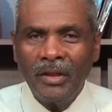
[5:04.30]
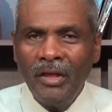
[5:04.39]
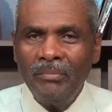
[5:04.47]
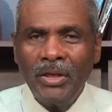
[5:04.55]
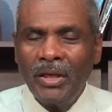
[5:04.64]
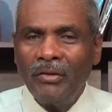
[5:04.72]

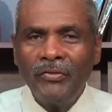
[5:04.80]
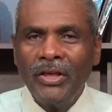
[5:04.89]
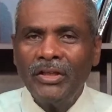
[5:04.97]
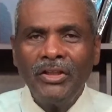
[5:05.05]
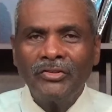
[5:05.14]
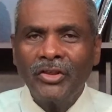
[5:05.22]
And beloved,
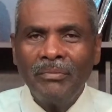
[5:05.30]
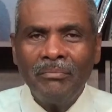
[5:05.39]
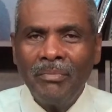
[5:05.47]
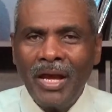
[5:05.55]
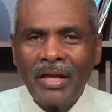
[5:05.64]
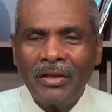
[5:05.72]
it doesn't
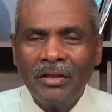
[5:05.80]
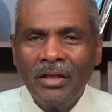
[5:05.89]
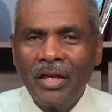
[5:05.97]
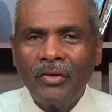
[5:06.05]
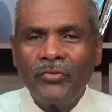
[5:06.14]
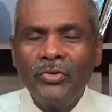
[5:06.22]
matter
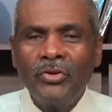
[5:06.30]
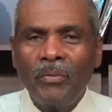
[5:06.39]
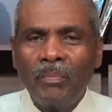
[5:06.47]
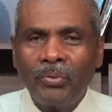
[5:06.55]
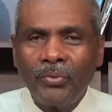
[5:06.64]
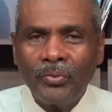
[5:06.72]
if you're the
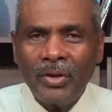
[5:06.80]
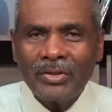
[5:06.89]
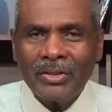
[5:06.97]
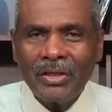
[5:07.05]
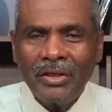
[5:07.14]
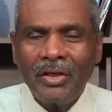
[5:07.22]

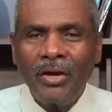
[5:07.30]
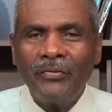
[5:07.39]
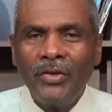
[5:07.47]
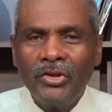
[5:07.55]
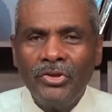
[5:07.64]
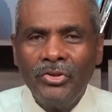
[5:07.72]
President of
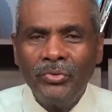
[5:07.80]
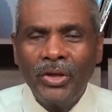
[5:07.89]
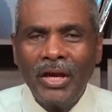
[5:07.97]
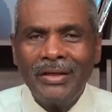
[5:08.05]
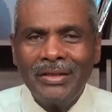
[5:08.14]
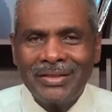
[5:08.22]
the
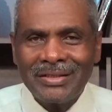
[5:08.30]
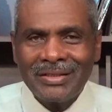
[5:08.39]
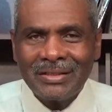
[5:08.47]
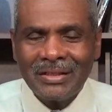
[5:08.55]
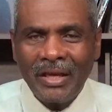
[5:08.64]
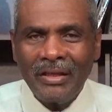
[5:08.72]
United
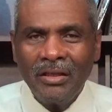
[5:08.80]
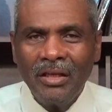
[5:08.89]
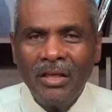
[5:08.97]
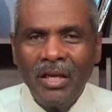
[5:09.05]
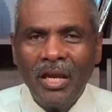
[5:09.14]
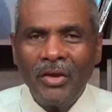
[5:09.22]
States,
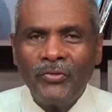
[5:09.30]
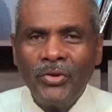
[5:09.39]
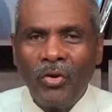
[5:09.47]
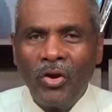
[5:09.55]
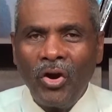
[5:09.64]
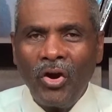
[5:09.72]
if
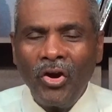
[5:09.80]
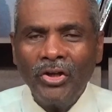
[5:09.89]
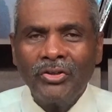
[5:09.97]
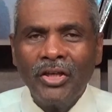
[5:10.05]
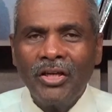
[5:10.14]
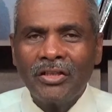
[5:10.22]
your
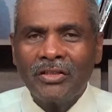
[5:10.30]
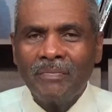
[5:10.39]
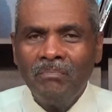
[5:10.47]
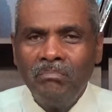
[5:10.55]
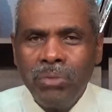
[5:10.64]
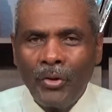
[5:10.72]
heart is
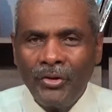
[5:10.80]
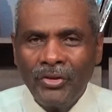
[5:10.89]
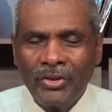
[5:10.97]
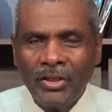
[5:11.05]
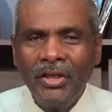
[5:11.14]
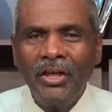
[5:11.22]

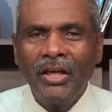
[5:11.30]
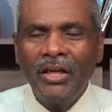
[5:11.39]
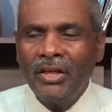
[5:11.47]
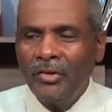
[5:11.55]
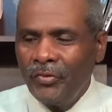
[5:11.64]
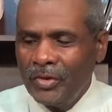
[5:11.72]
burnt,
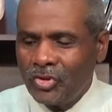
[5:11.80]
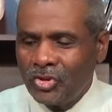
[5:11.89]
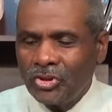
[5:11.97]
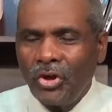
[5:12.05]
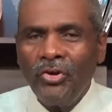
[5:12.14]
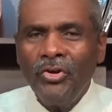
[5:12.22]
if it's
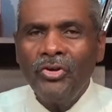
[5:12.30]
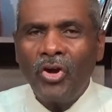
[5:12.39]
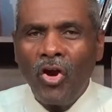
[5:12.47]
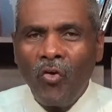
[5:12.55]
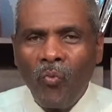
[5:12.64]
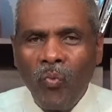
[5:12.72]
turned
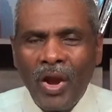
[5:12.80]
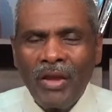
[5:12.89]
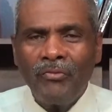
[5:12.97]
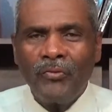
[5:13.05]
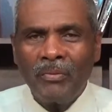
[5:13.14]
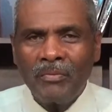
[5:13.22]
away
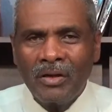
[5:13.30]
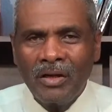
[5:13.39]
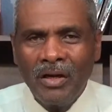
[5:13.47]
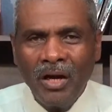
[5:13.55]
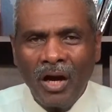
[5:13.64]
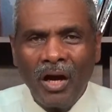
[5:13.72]
from
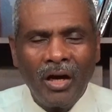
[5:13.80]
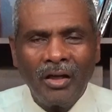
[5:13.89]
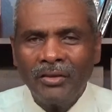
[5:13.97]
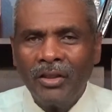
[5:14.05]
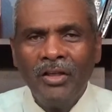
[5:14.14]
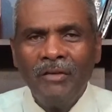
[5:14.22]

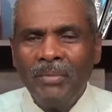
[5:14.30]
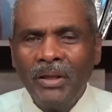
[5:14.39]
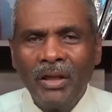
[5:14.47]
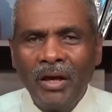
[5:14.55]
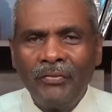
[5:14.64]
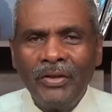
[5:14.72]
God,
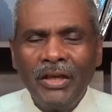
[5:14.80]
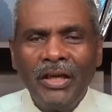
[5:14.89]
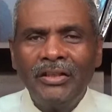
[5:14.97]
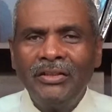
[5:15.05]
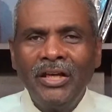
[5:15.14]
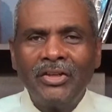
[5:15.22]
beloved,
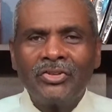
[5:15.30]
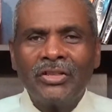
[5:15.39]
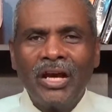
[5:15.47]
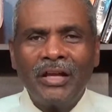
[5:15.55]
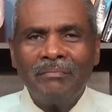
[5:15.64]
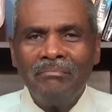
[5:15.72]
it does
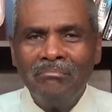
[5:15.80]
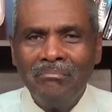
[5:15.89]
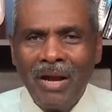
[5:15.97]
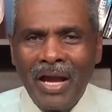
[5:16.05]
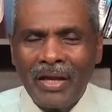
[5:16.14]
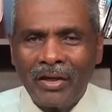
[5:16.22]
not
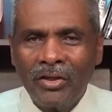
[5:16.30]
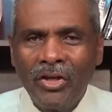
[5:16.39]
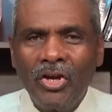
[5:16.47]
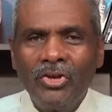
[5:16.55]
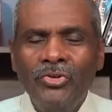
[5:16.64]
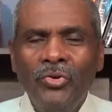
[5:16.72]
matter.
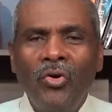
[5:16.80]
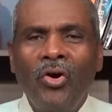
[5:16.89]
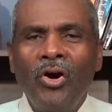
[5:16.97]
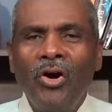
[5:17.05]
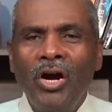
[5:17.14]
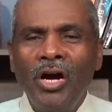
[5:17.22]
You
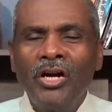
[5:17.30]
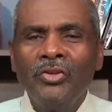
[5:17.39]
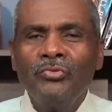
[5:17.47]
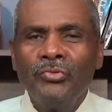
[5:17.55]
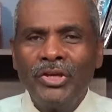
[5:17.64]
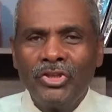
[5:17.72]
are
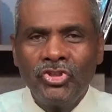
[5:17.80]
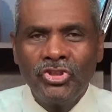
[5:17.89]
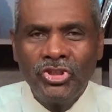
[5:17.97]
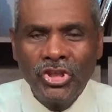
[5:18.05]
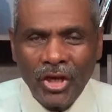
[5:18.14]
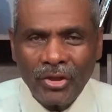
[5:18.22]

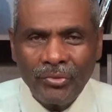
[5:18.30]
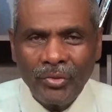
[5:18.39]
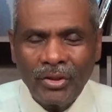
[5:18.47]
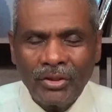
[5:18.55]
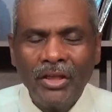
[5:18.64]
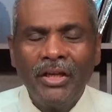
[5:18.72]

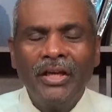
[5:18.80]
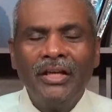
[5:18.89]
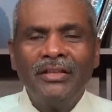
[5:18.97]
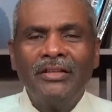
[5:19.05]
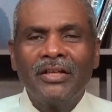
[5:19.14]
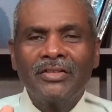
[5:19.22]
unregenerate.
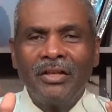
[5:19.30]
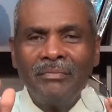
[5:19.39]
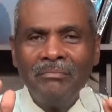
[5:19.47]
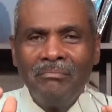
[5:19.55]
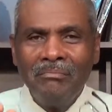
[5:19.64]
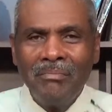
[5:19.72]
It doesn't
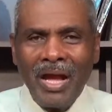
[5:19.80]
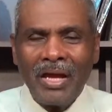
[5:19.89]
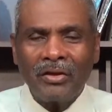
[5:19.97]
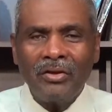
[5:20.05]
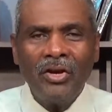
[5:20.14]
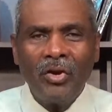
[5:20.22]

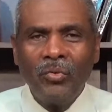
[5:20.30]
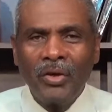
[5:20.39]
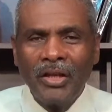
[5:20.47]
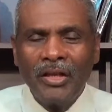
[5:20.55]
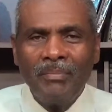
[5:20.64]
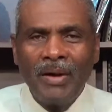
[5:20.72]
matter what
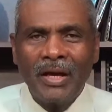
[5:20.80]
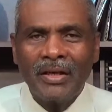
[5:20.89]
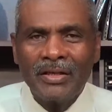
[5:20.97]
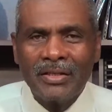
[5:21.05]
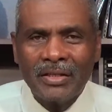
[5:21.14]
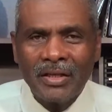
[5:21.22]

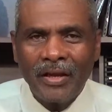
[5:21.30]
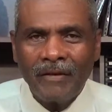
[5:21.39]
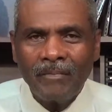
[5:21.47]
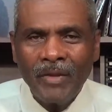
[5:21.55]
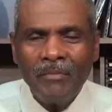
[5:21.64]
anybody say.